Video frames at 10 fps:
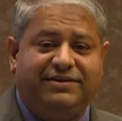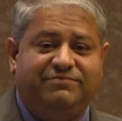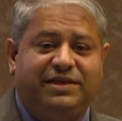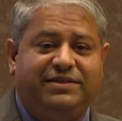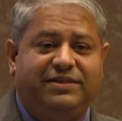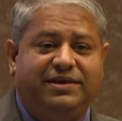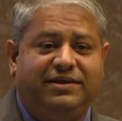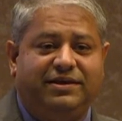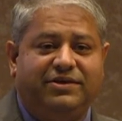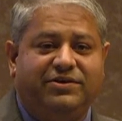have been
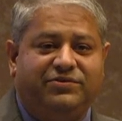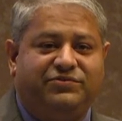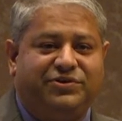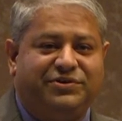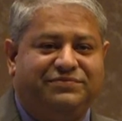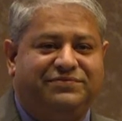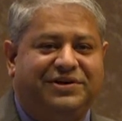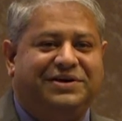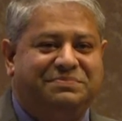the sort of